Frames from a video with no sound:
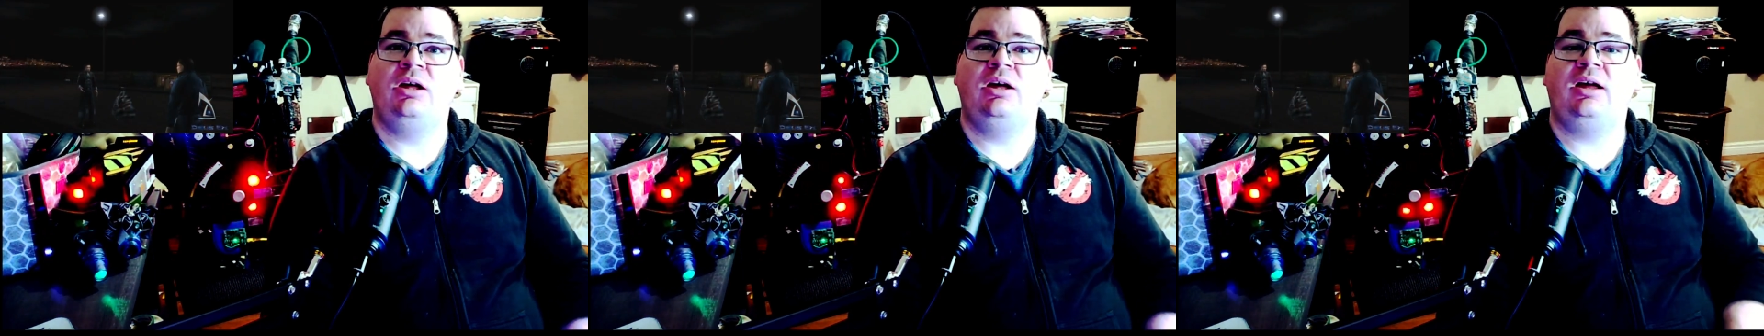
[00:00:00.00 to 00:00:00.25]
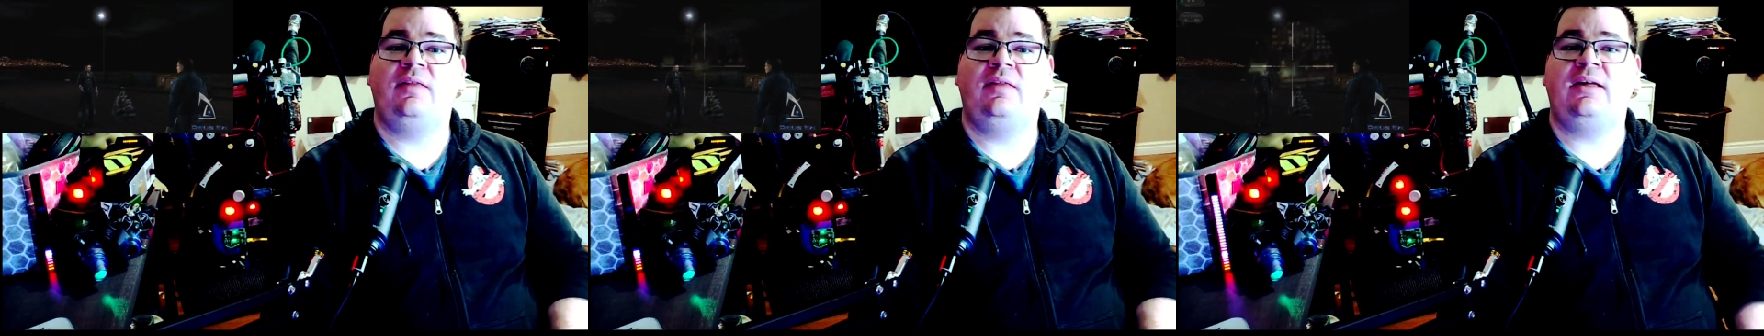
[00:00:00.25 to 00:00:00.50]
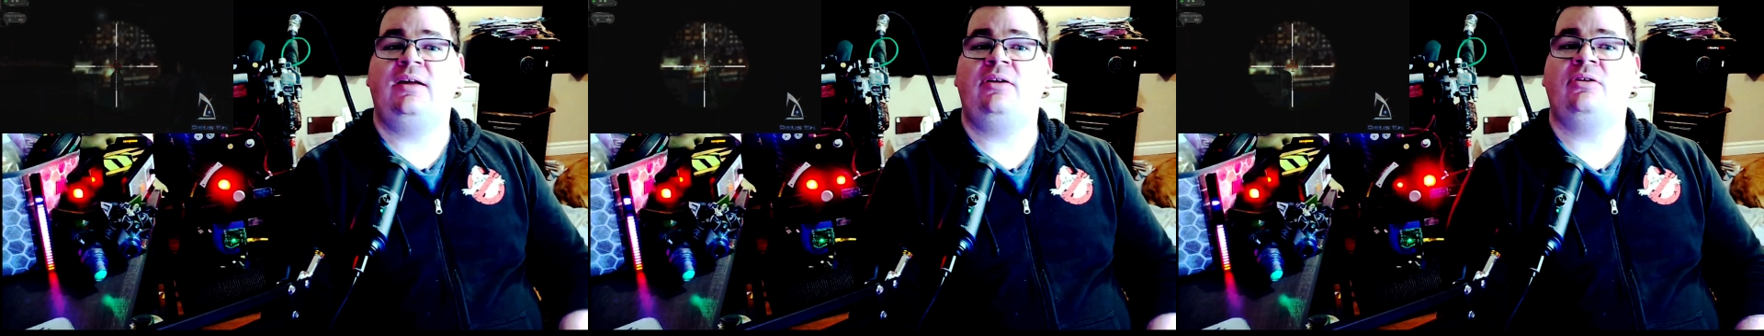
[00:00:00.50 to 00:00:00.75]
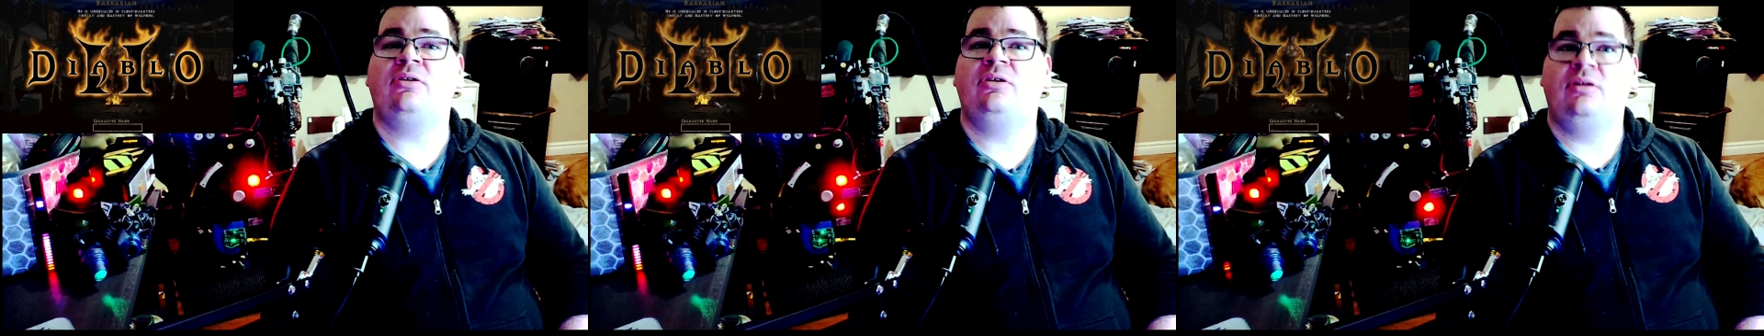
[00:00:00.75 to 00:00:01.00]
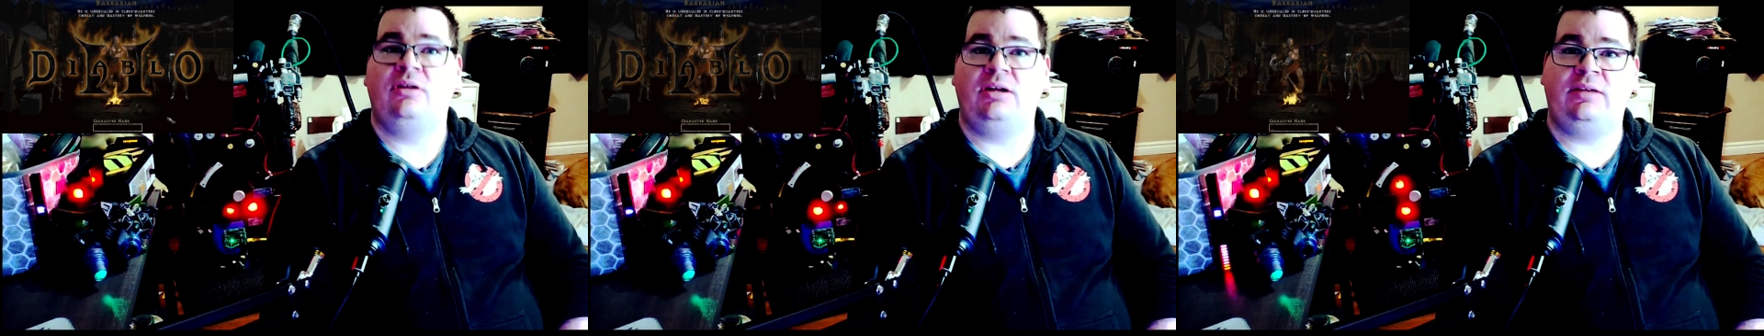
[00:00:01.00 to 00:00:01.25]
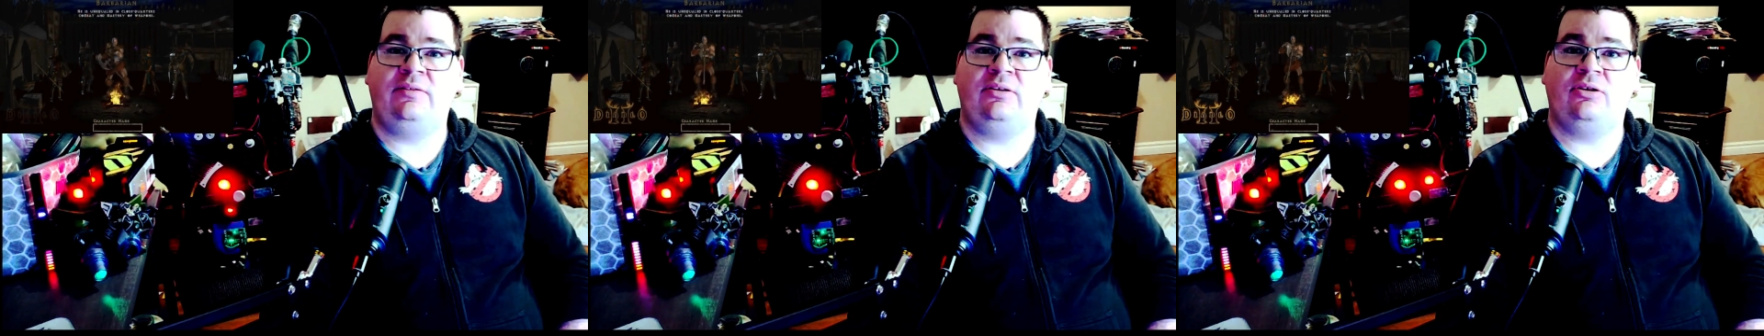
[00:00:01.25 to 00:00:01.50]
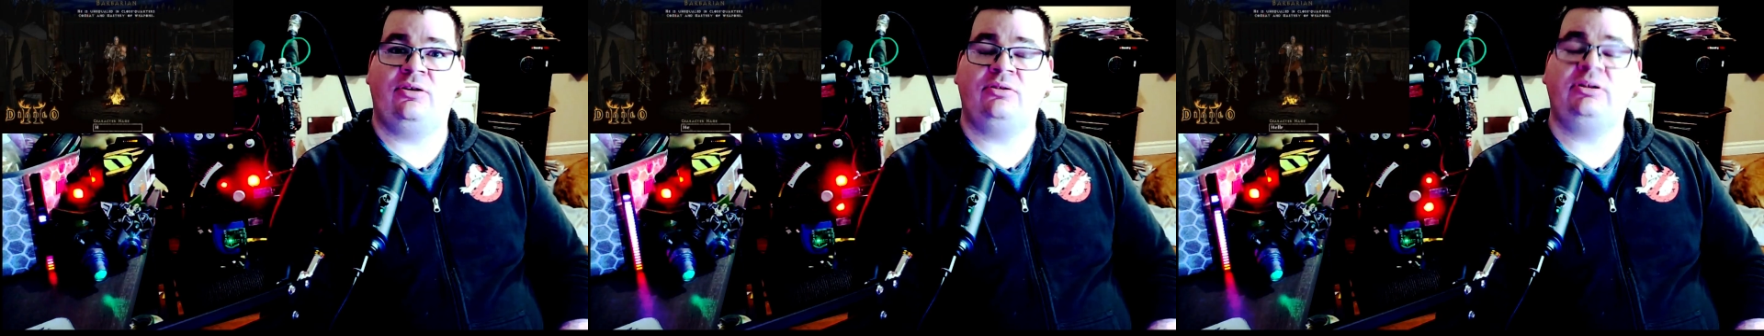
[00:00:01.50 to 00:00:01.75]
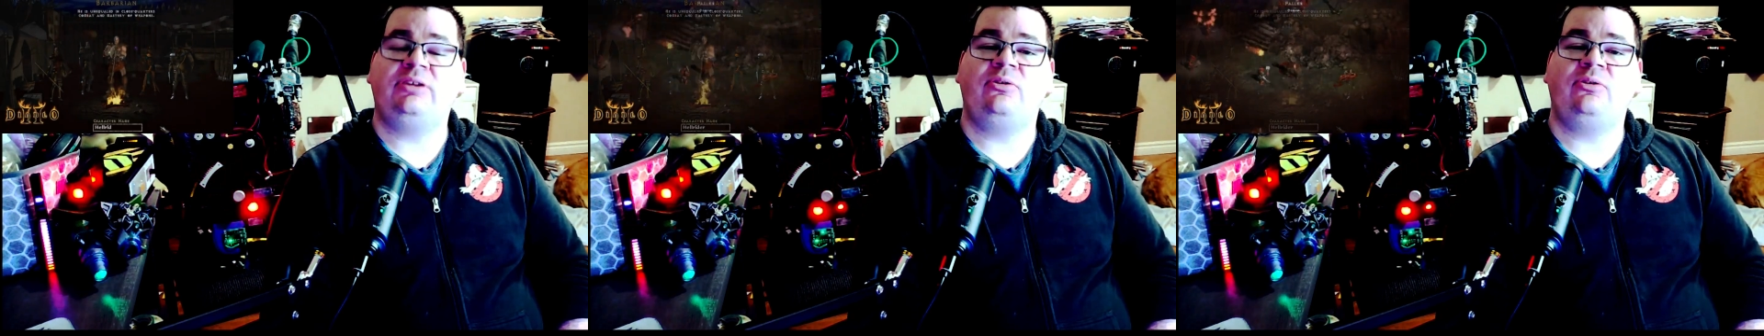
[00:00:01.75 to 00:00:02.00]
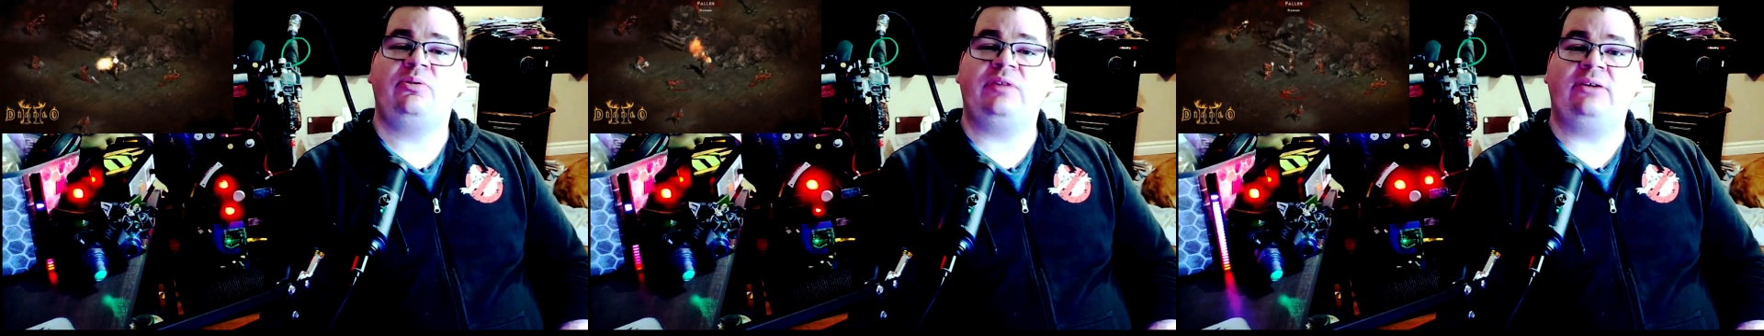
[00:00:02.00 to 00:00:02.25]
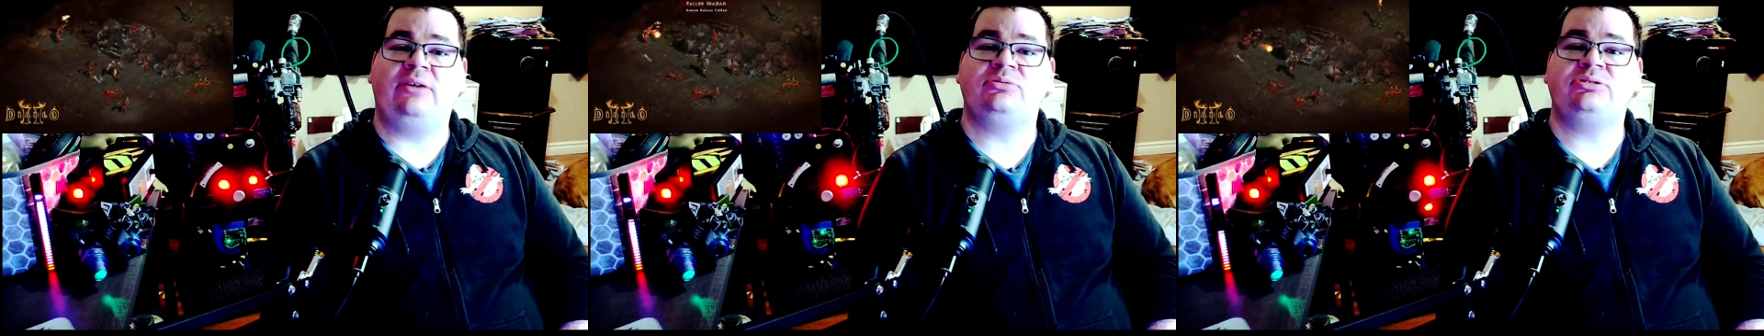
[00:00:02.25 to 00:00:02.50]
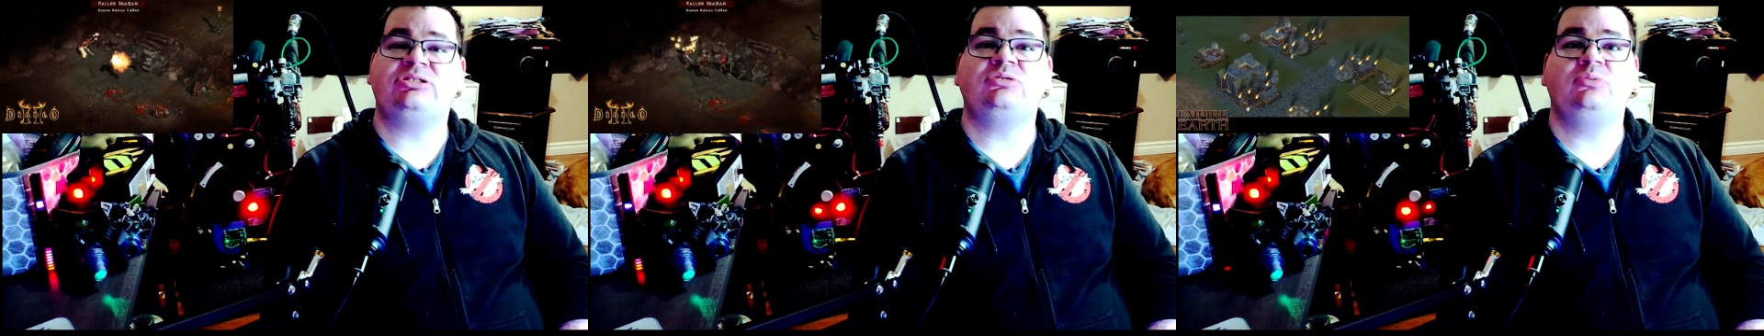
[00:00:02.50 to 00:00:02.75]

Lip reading: And then, in the early 2000s,